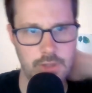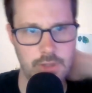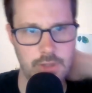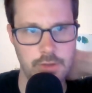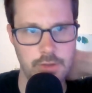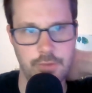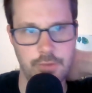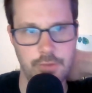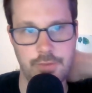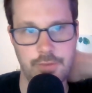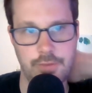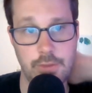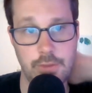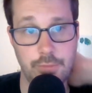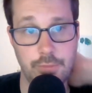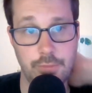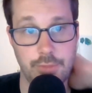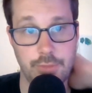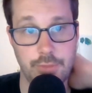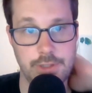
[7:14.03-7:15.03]
Feel
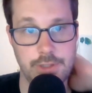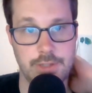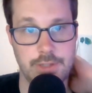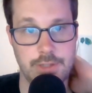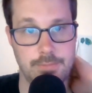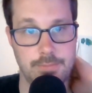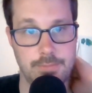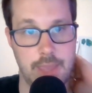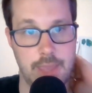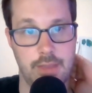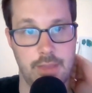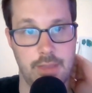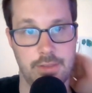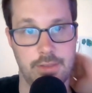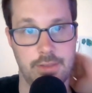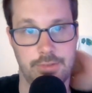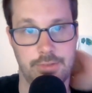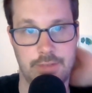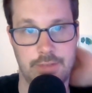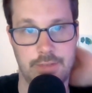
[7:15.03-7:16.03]
free to mail
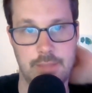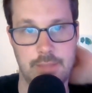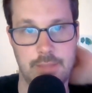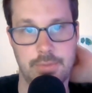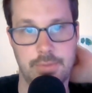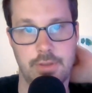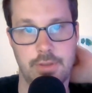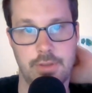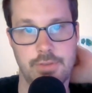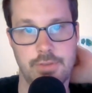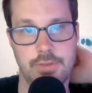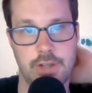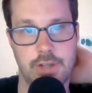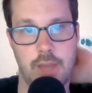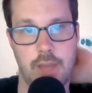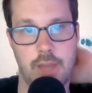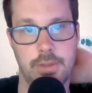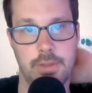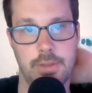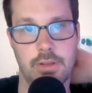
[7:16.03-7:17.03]
a sample of your
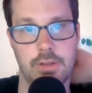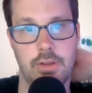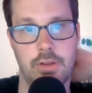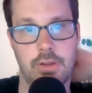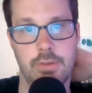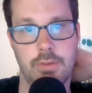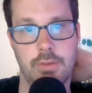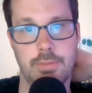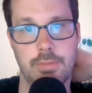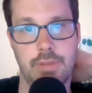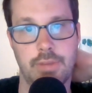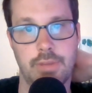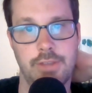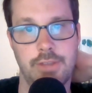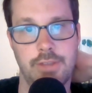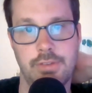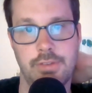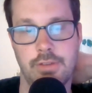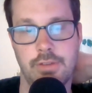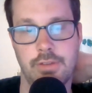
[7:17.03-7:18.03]
comic along with
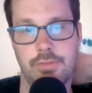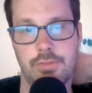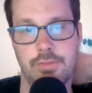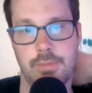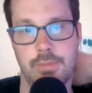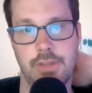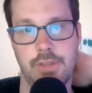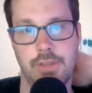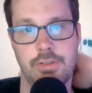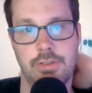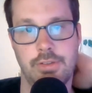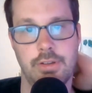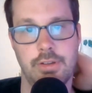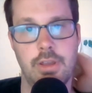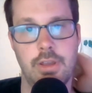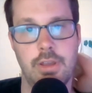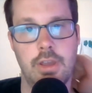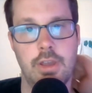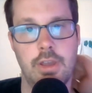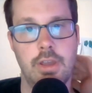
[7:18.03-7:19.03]
pricing information
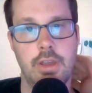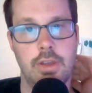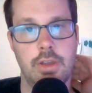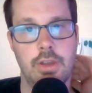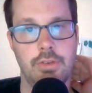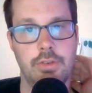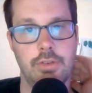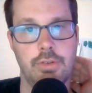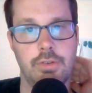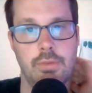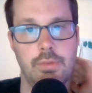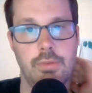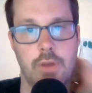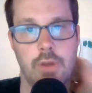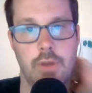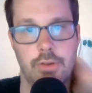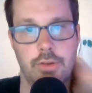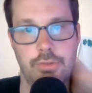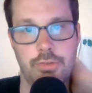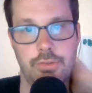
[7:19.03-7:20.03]
to
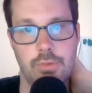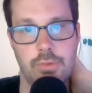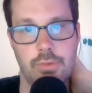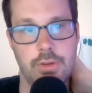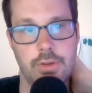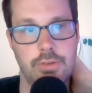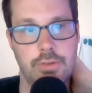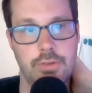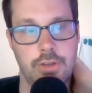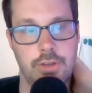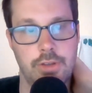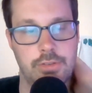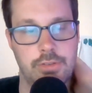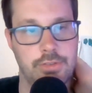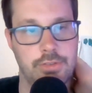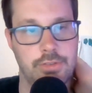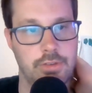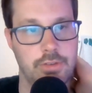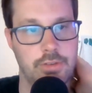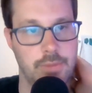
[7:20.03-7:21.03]
our store address
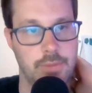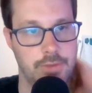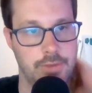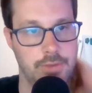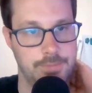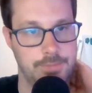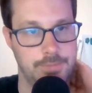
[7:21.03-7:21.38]
listed above.